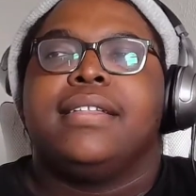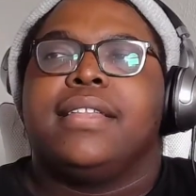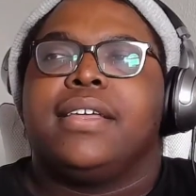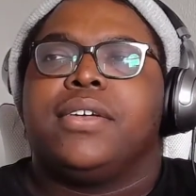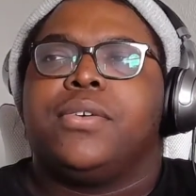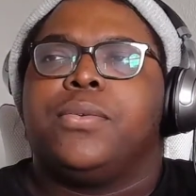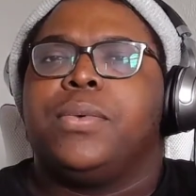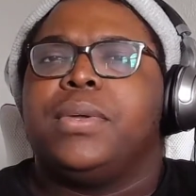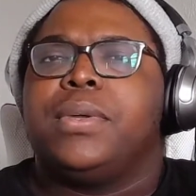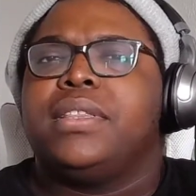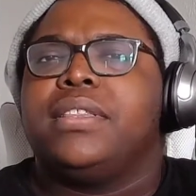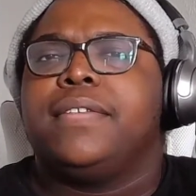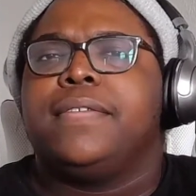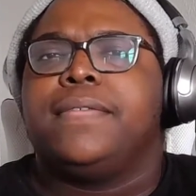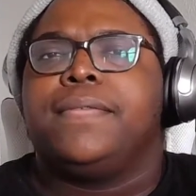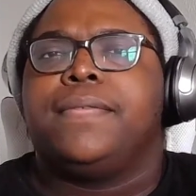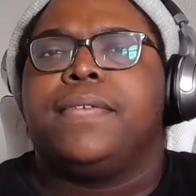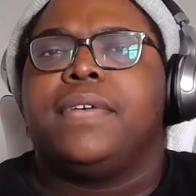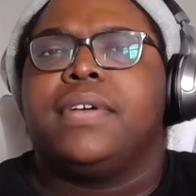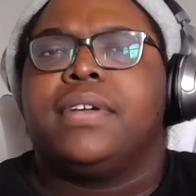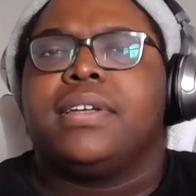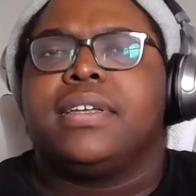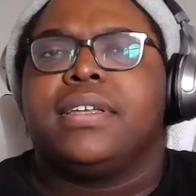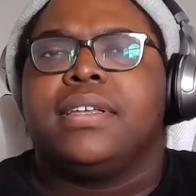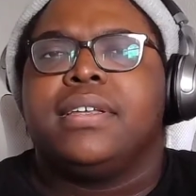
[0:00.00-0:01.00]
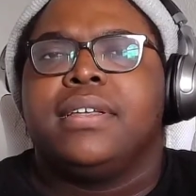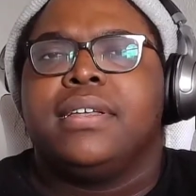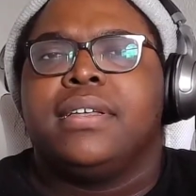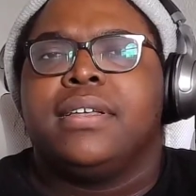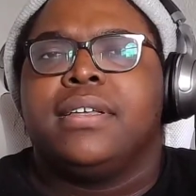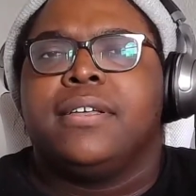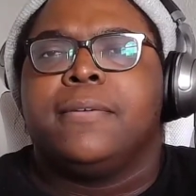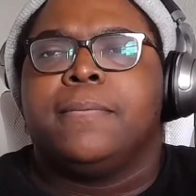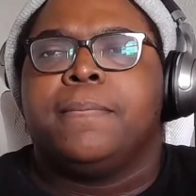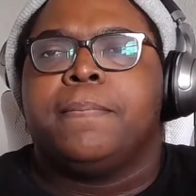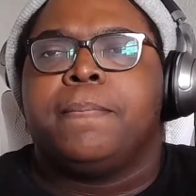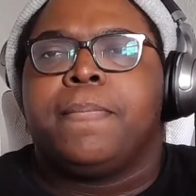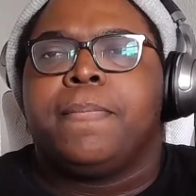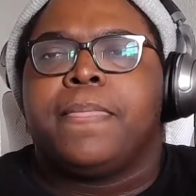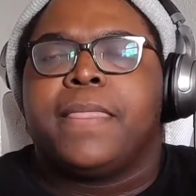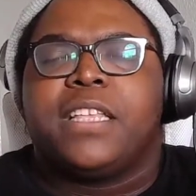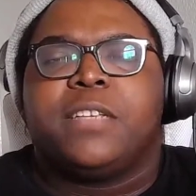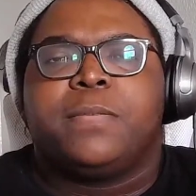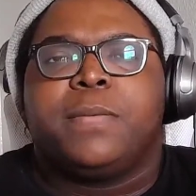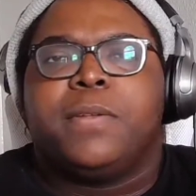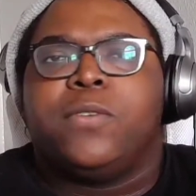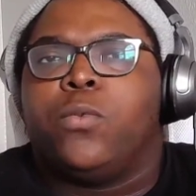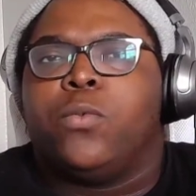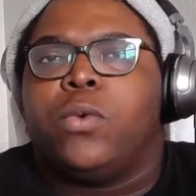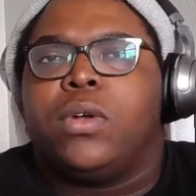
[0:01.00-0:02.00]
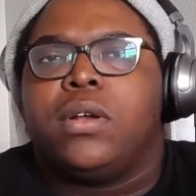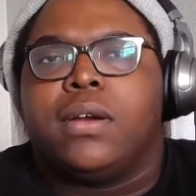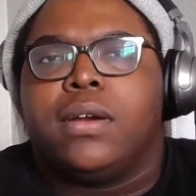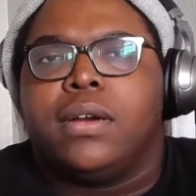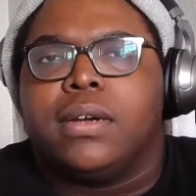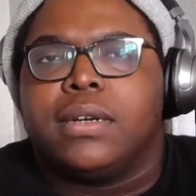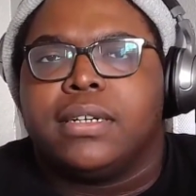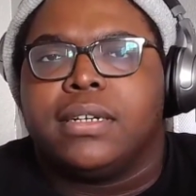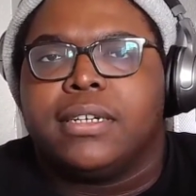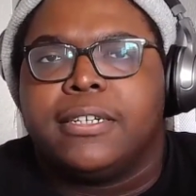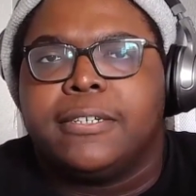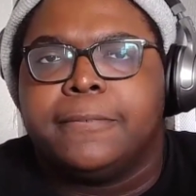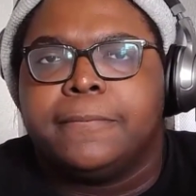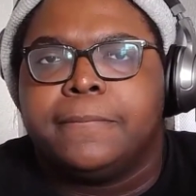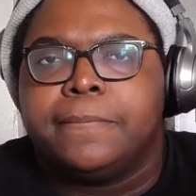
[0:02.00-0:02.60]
Like, what the fuck? It's been one arc.